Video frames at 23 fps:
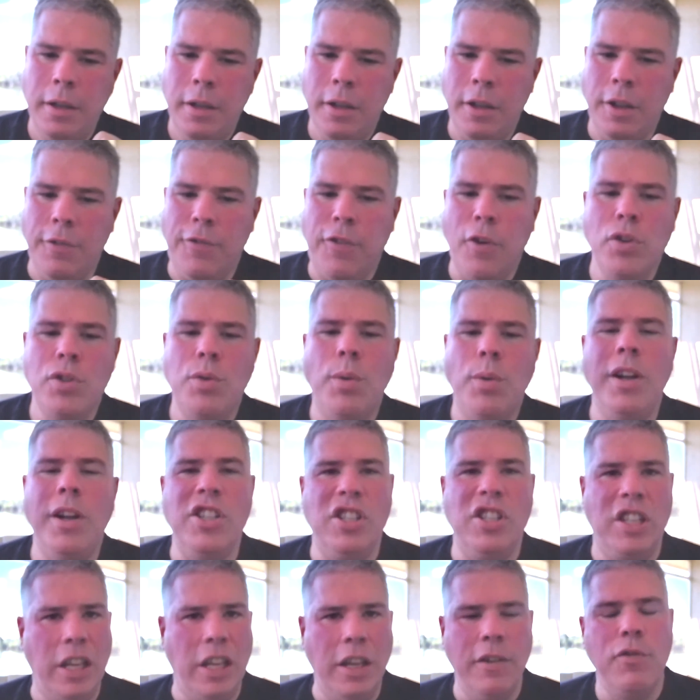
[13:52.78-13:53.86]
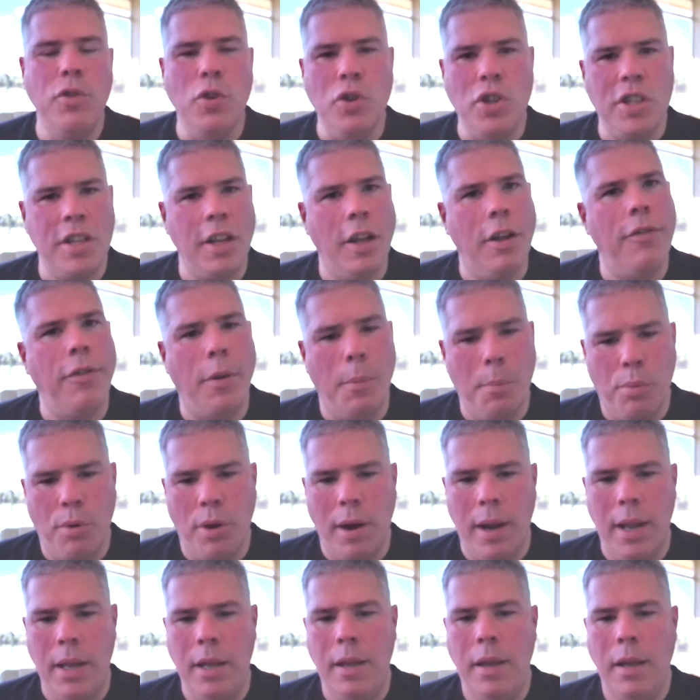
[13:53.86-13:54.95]
The first one is give yourself a
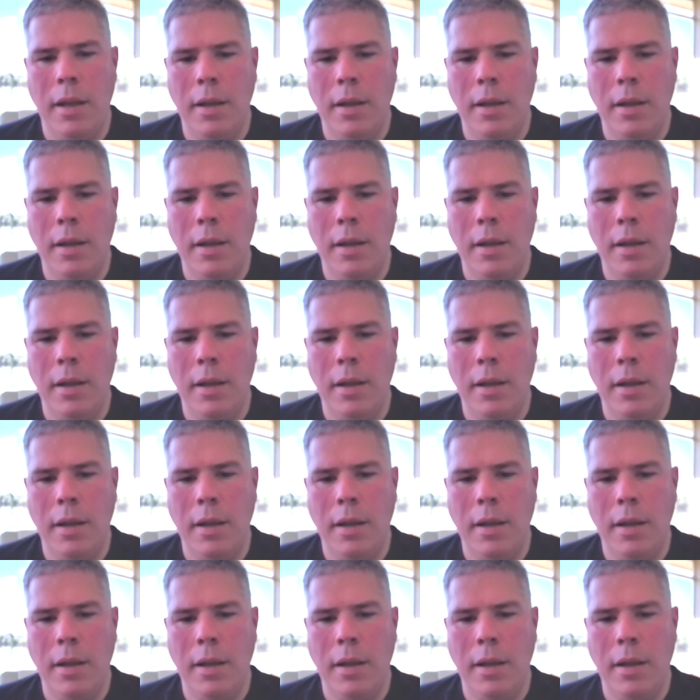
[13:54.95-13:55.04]
break.